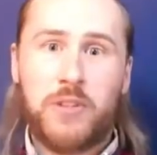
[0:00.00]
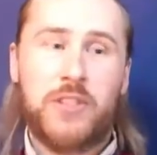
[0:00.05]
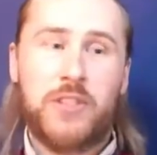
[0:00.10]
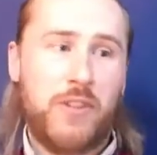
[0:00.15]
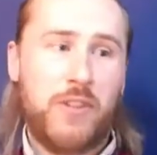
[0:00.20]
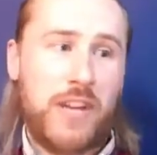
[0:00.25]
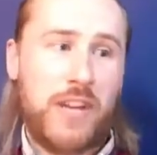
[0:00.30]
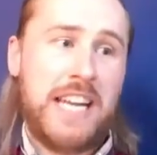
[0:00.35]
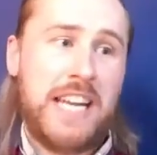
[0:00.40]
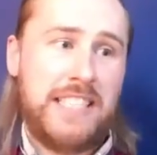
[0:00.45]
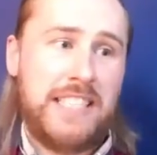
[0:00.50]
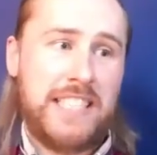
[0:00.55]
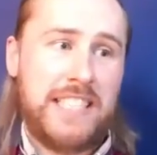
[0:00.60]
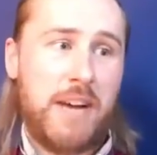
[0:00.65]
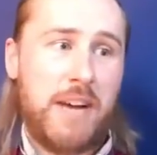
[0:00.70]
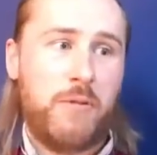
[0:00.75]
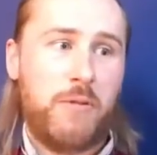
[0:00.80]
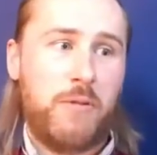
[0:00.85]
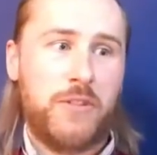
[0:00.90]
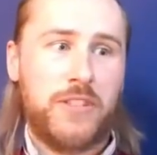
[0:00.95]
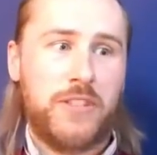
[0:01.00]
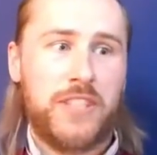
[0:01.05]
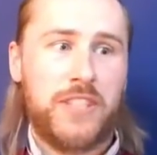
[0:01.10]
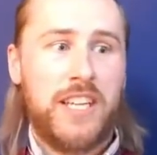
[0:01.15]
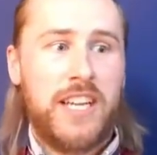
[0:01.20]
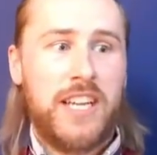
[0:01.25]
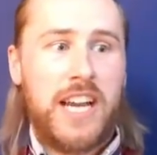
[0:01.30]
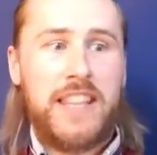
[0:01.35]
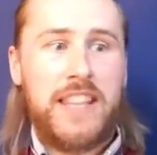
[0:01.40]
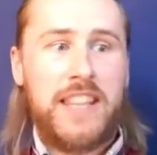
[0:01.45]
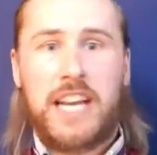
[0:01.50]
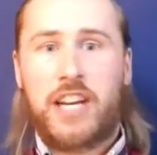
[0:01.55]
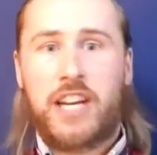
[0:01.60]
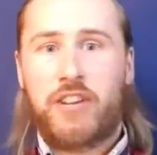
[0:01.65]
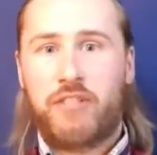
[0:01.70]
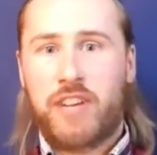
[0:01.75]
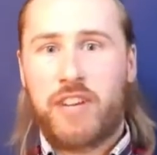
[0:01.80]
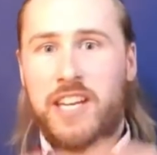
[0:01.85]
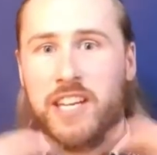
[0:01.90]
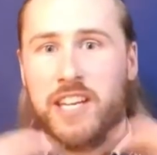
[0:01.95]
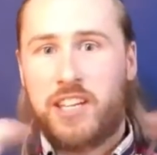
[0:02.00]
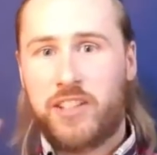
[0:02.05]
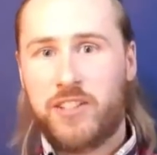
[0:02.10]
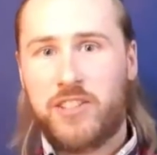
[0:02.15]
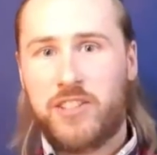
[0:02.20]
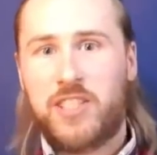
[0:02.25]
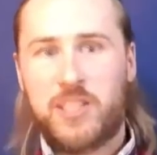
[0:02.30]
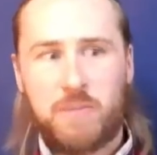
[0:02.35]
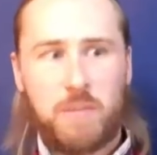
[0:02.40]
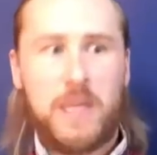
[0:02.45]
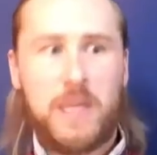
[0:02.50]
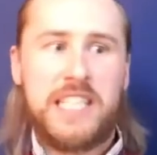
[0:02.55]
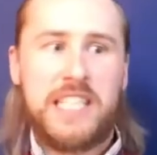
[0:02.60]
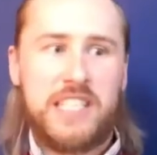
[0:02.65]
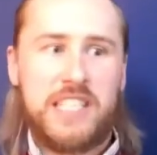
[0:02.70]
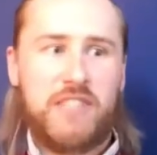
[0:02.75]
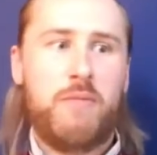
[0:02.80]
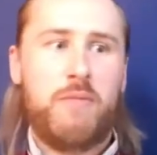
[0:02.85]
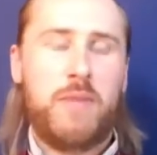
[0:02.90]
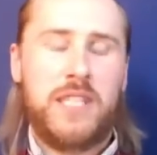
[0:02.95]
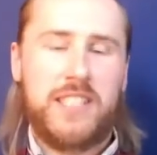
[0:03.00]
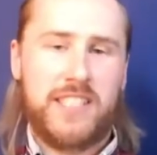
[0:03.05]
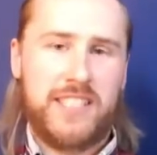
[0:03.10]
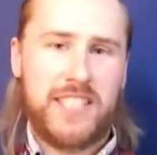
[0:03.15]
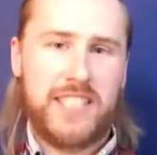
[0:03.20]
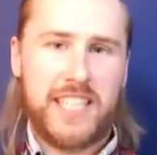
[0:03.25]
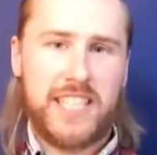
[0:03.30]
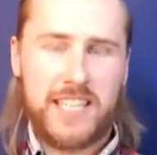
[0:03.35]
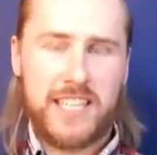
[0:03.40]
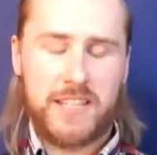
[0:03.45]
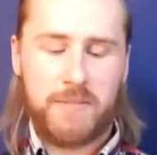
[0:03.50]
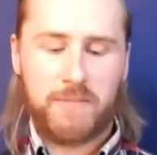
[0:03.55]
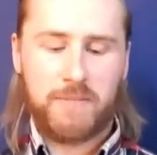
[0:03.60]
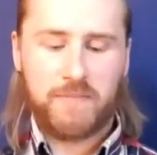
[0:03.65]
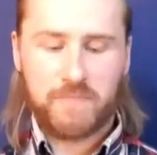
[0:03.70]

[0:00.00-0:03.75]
organic towels, and that created a good space for me to sit in.